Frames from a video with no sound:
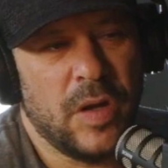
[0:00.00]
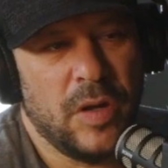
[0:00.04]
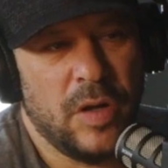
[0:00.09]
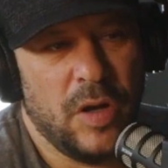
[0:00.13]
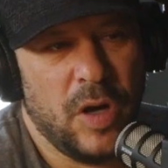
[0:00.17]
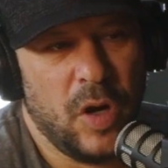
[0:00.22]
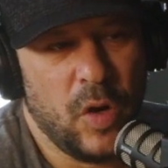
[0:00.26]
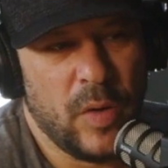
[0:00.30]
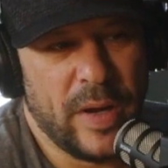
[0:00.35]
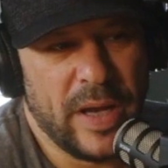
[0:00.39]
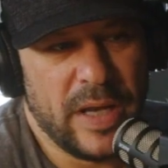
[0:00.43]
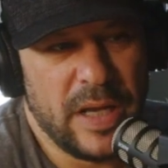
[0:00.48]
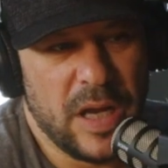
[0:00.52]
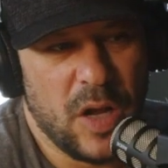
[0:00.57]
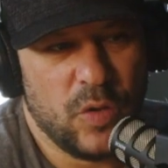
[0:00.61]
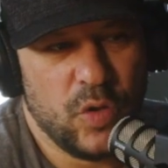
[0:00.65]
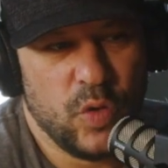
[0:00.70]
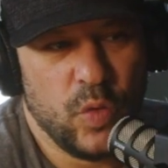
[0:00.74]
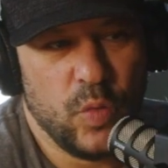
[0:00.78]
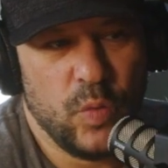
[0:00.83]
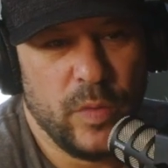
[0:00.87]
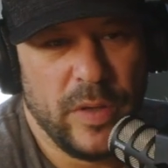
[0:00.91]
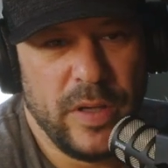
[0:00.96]
Okay, now Ooh,
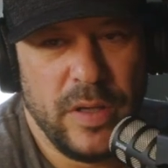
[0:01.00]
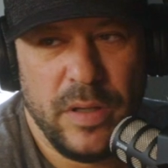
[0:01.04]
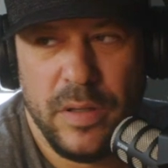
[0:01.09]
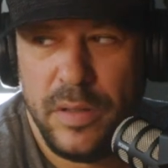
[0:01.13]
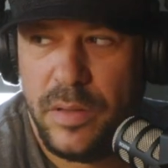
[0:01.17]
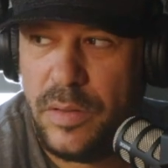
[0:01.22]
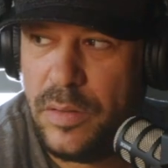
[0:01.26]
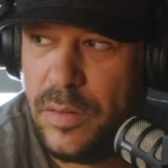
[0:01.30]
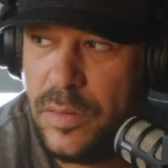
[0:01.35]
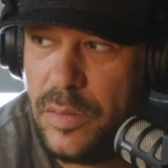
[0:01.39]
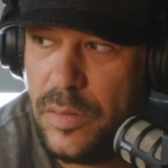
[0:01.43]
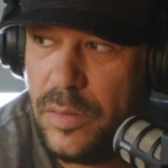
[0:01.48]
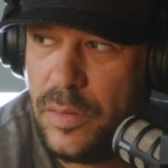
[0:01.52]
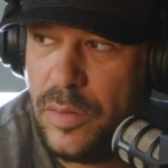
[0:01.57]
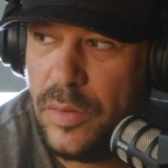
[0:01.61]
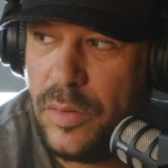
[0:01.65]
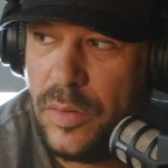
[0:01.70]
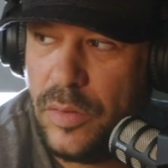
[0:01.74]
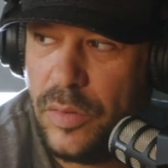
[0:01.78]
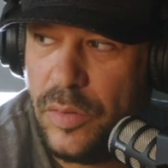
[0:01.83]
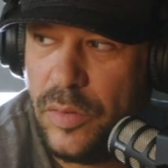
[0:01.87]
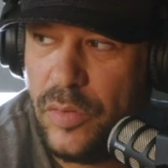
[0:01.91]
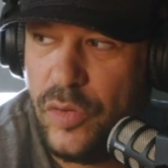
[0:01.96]
do that's we? That's a great
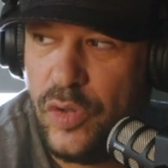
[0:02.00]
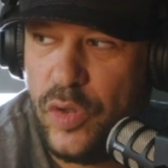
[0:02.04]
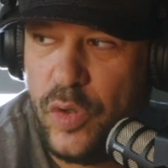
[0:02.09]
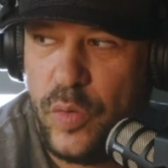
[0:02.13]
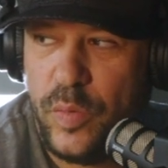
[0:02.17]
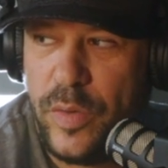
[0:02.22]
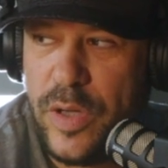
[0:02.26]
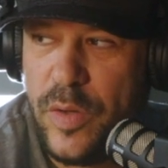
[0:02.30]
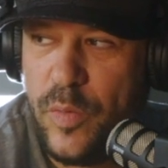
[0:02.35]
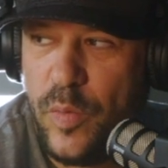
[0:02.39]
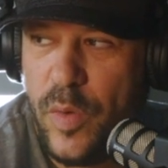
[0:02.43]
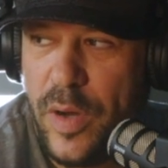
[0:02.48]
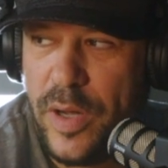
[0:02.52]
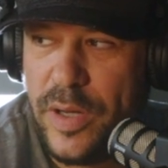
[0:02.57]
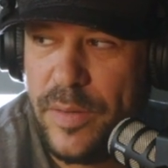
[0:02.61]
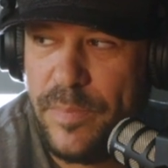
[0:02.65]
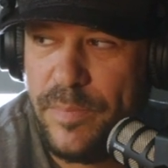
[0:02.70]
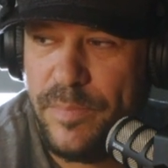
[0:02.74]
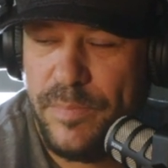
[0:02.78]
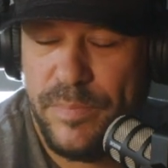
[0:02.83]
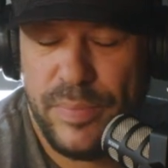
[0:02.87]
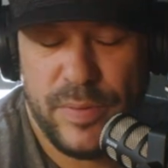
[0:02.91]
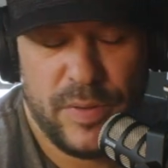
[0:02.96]
question. Do we want to
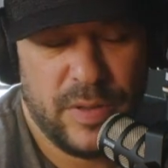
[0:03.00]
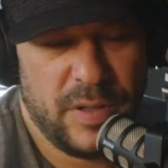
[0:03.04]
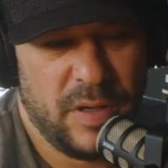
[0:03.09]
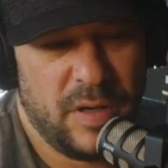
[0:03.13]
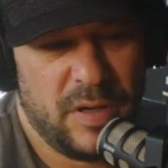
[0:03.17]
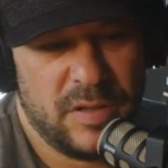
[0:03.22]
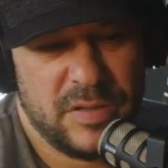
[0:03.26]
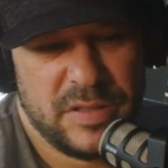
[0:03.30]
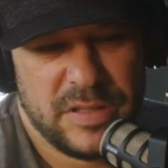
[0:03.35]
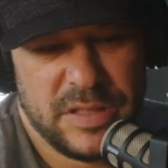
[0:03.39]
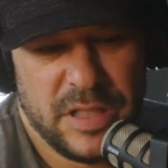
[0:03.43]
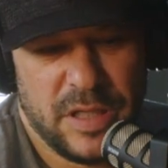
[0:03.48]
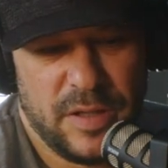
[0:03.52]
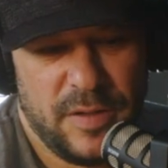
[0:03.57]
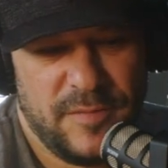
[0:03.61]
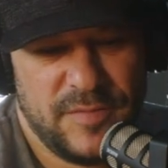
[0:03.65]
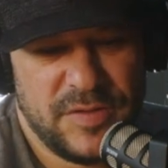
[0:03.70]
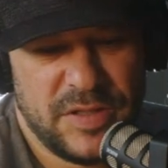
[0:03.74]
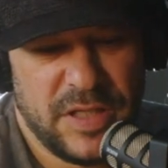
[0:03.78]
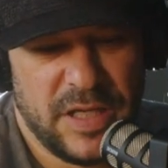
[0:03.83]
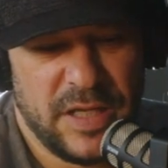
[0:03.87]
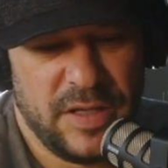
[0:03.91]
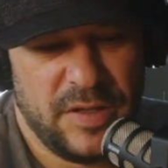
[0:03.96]
put
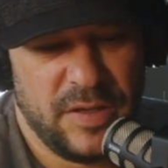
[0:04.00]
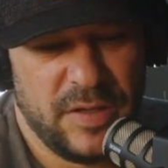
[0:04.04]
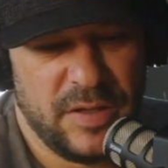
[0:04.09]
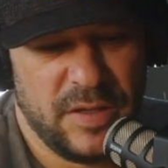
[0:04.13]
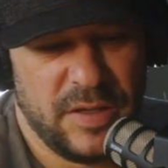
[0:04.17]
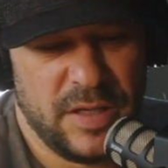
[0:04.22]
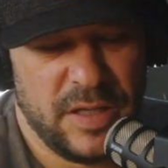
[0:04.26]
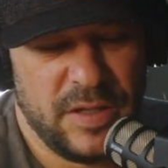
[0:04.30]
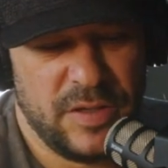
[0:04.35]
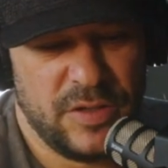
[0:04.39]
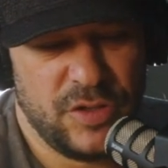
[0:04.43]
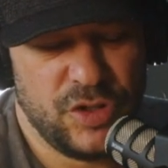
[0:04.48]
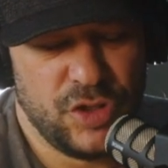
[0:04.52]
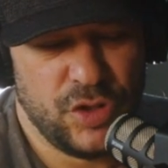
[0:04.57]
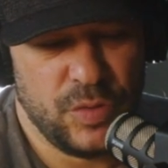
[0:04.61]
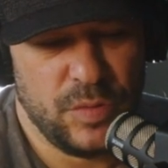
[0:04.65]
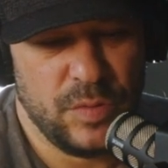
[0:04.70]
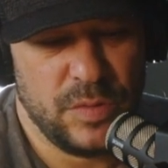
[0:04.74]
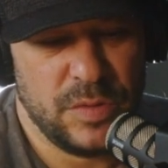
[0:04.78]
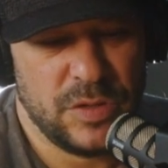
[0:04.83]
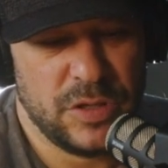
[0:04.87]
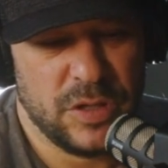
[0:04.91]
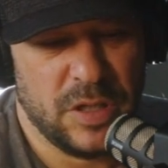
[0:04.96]
ourselves in a, in the
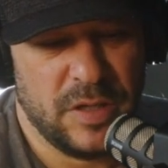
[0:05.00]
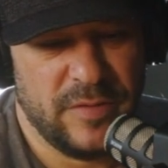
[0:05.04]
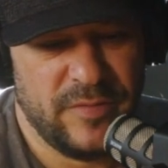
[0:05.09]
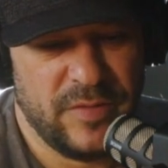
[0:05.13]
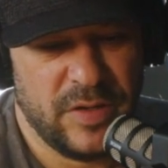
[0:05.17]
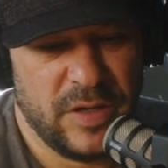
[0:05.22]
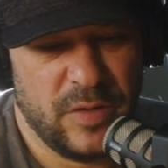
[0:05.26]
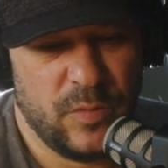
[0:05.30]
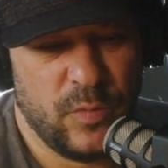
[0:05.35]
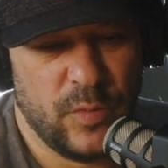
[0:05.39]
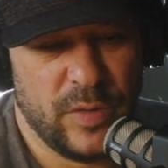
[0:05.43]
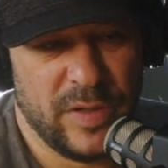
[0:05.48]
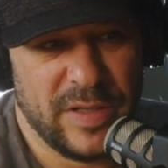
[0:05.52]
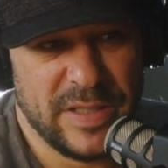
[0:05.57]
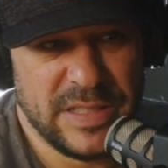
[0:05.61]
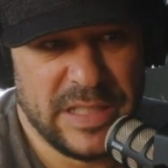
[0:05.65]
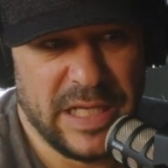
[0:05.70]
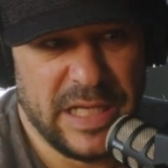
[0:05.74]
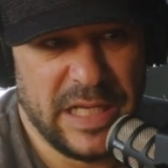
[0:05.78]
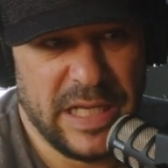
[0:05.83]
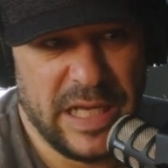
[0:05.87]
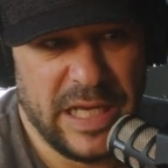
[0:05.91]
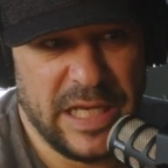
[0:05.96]
shoes of a real
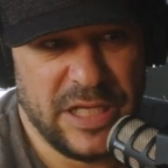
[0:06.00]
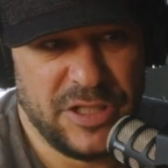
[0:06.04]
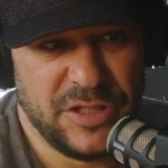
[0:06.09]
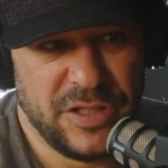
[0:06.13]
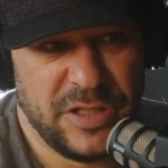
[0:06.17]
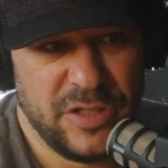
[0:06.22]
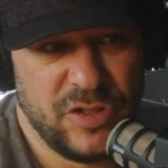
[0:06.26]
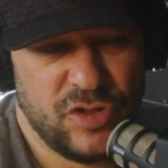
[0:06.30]
estate agent